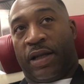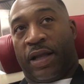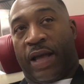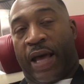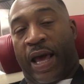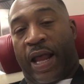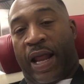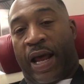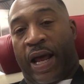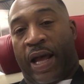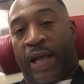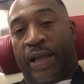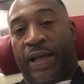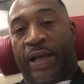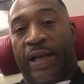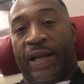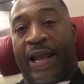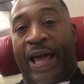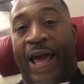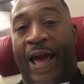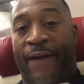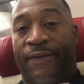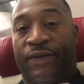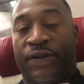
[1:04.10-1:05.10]
that I
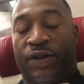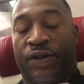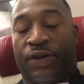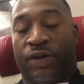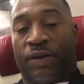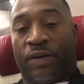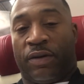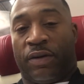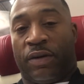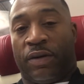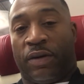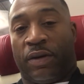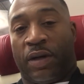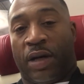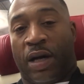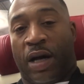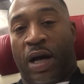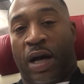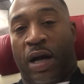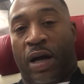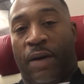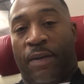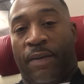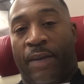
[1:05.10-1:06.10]
didn't have to do.
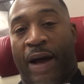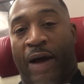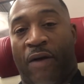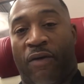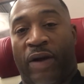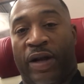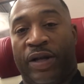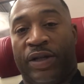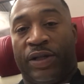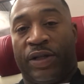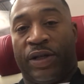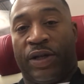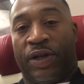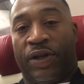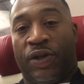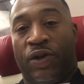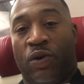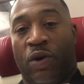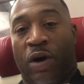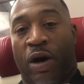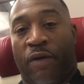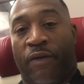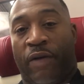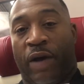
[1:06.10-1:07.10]
I registered the
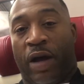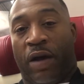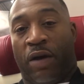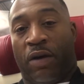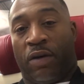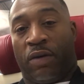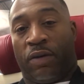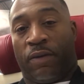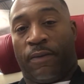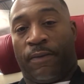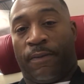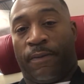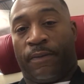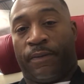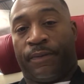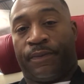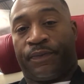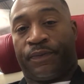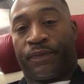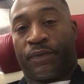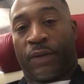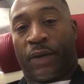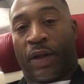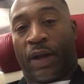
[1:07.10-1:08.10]
URL
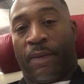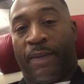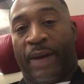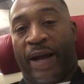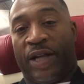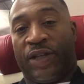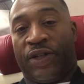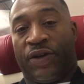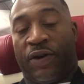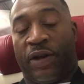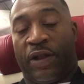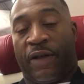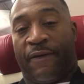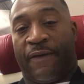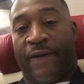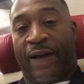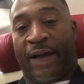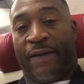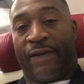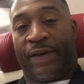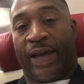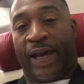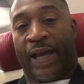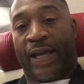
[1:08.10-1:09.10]

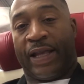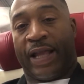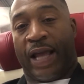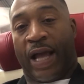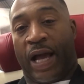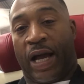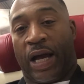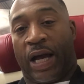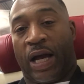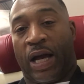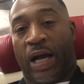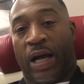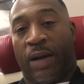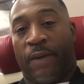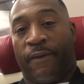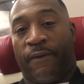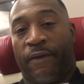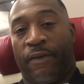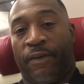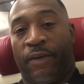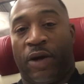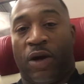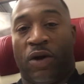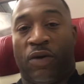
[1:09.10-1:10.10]
myjourneyto5k.com
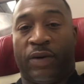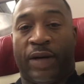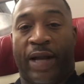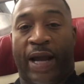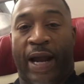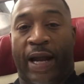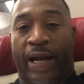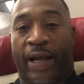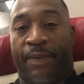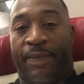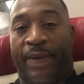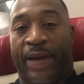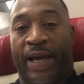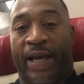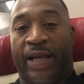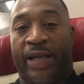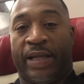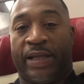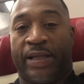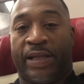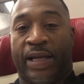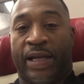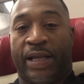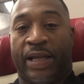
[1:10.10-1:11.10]
from GoDaddy, paid
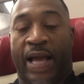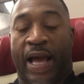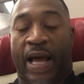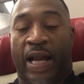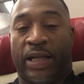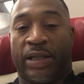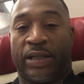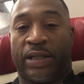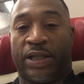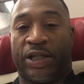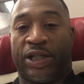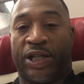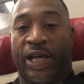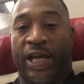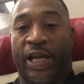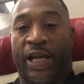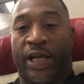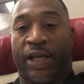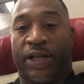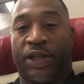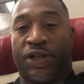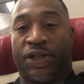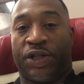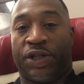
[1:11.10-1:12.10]
the $10 and
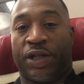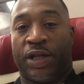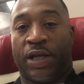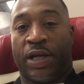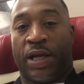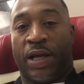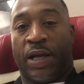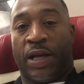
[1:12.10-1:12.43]
change,